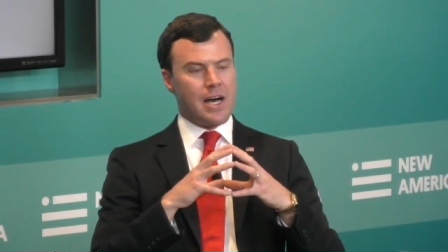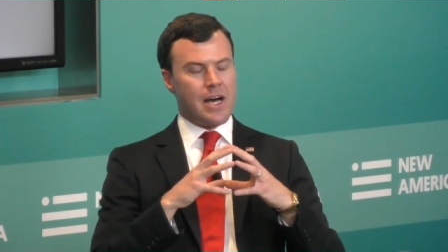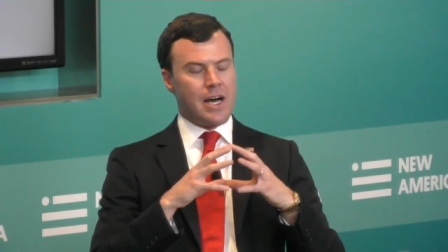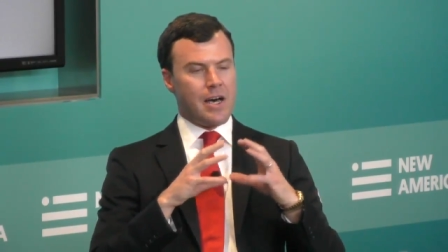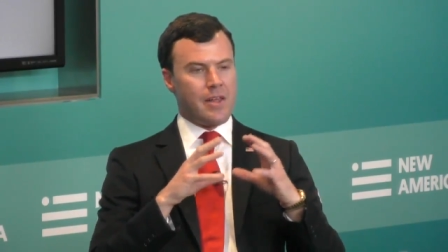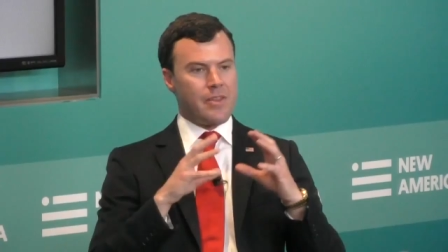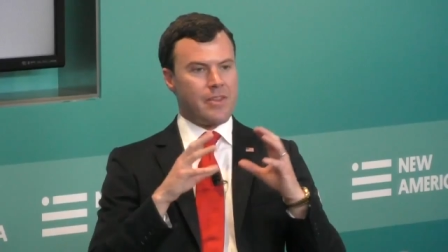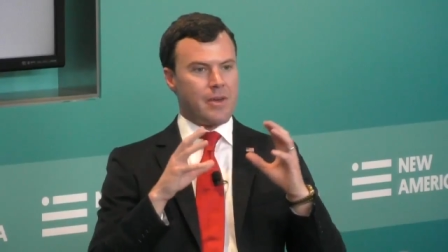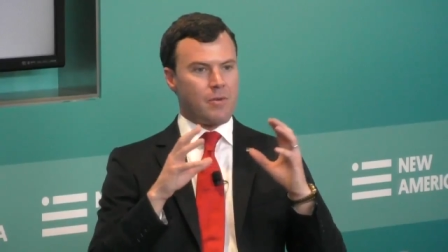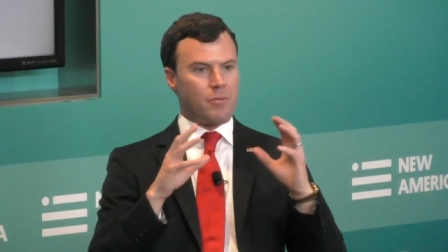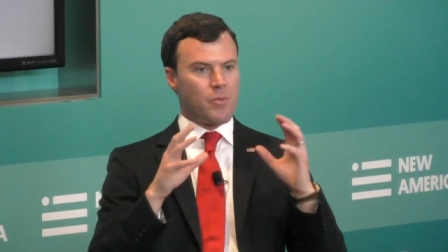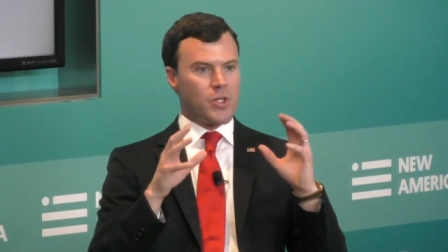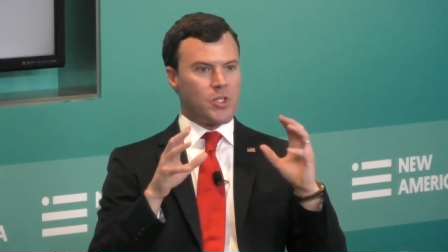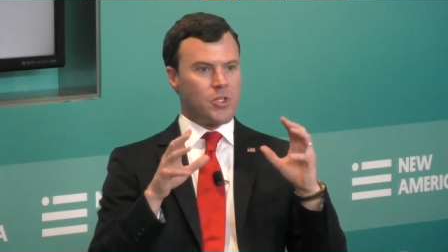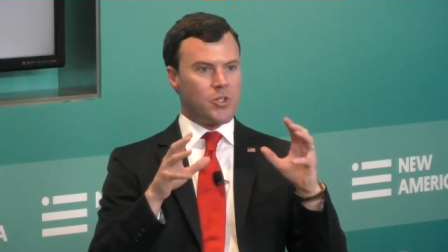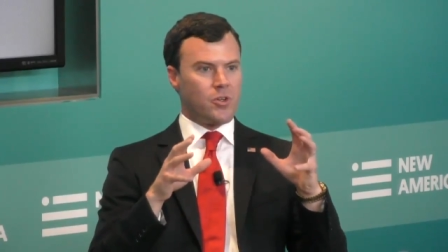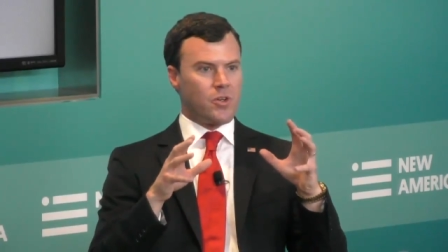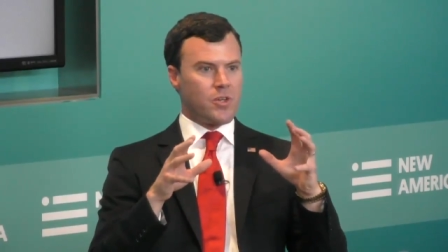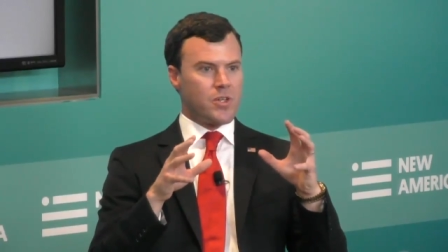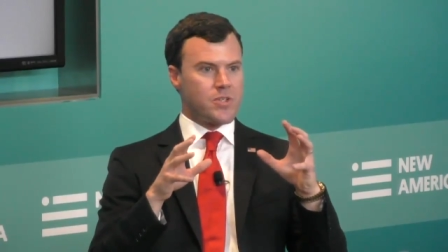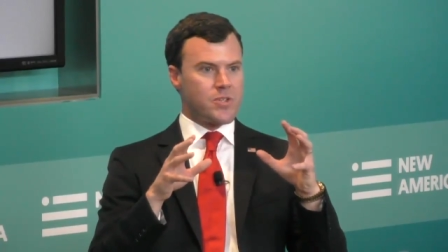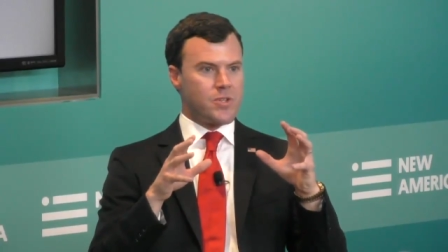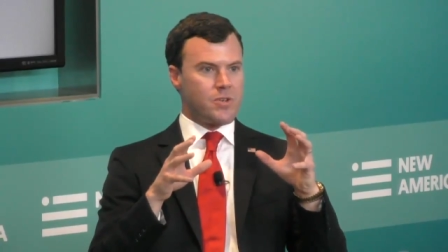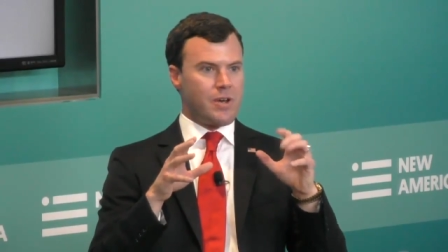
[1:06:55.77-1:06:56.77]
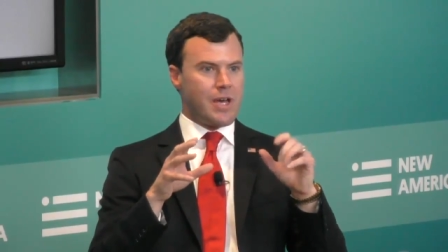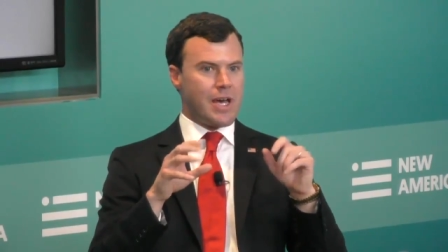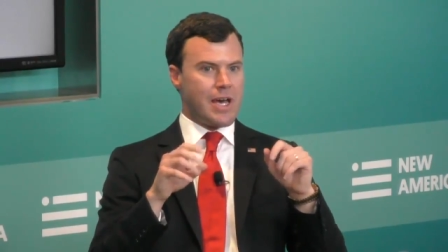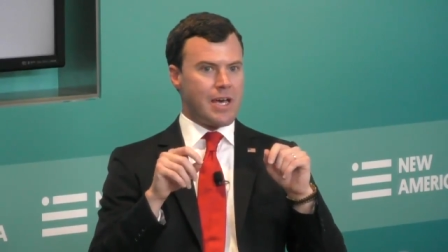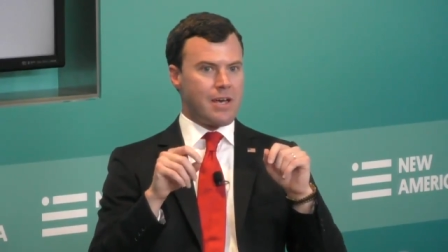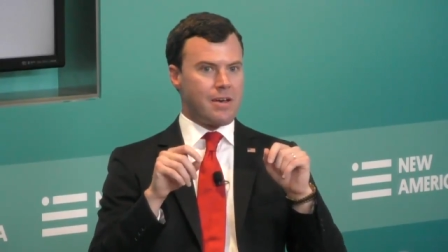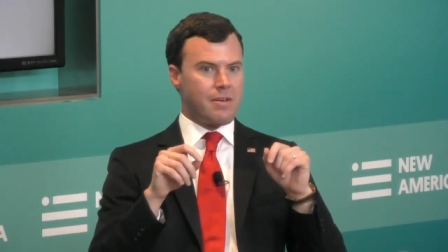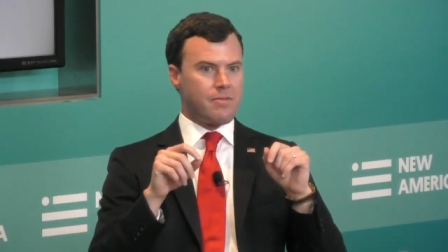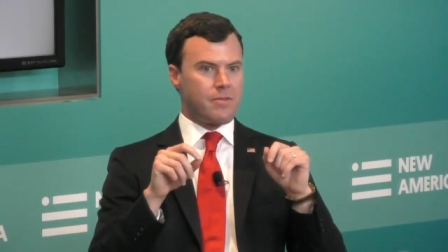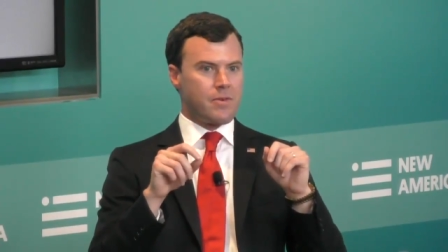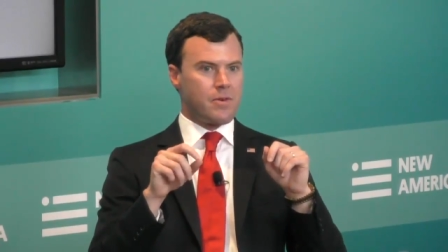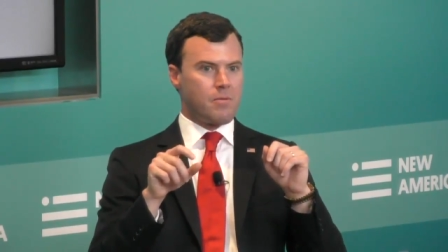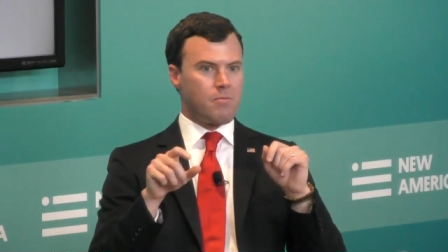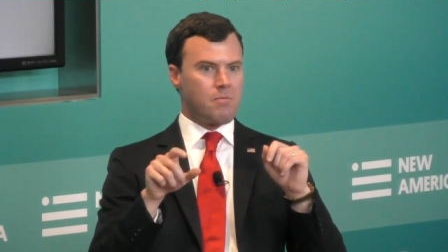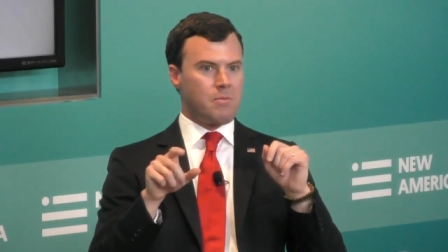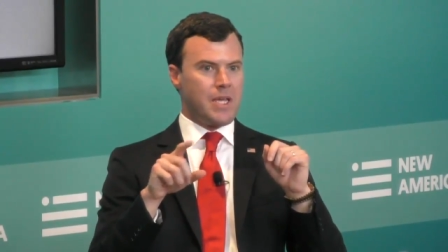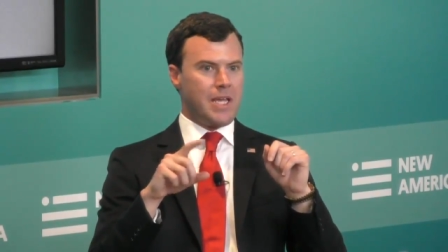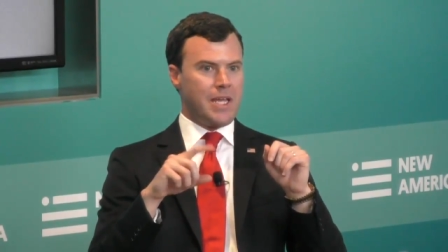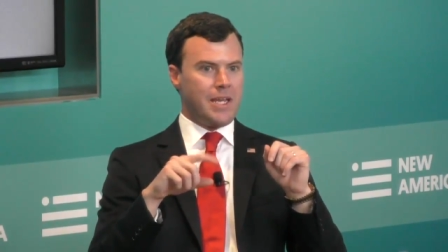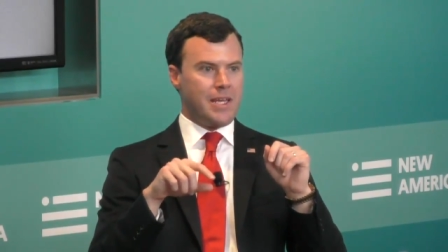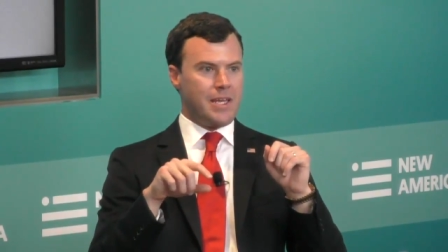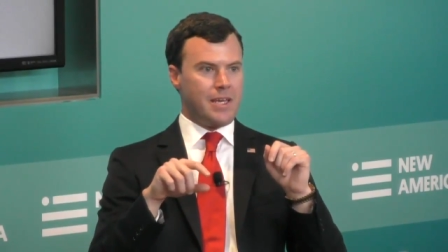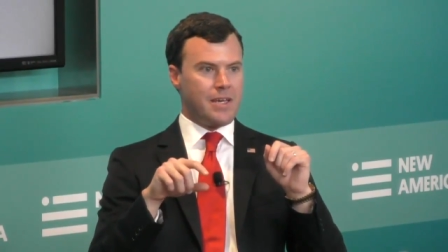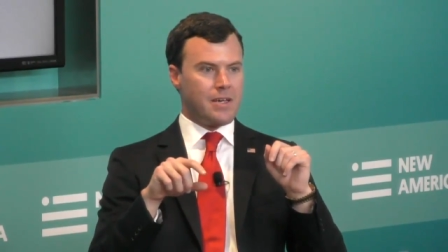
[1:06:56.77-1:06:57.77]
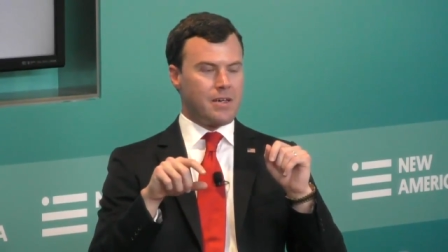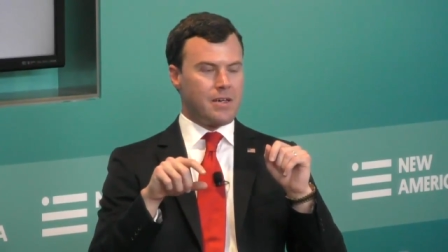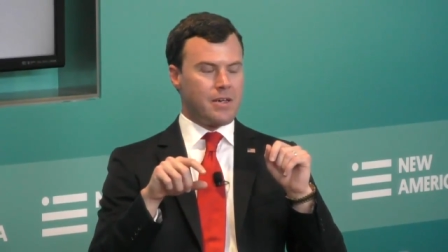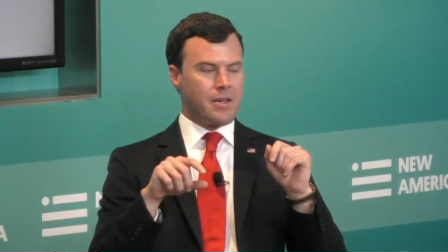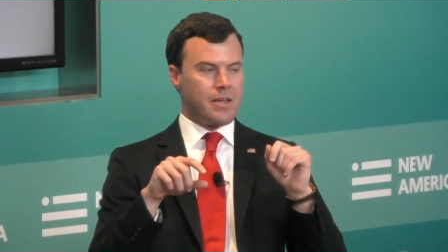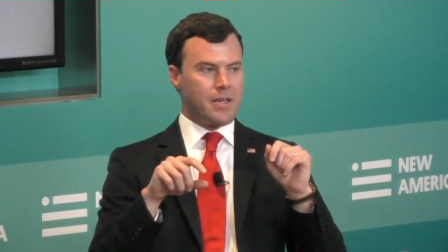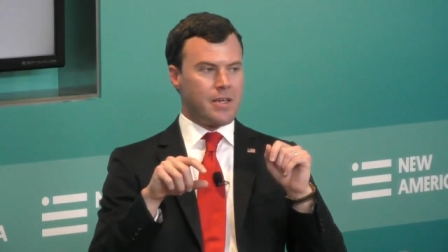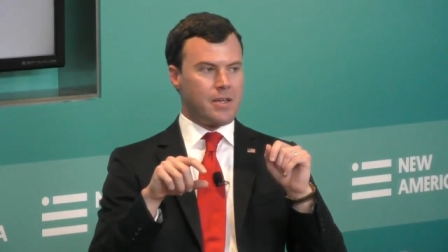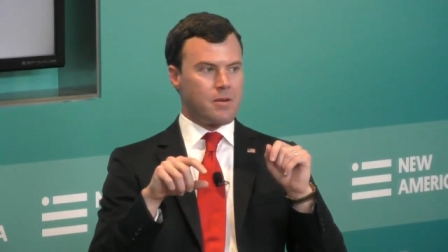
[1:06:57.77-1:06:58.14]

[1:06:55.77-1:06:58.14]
Uh, then what you also have are media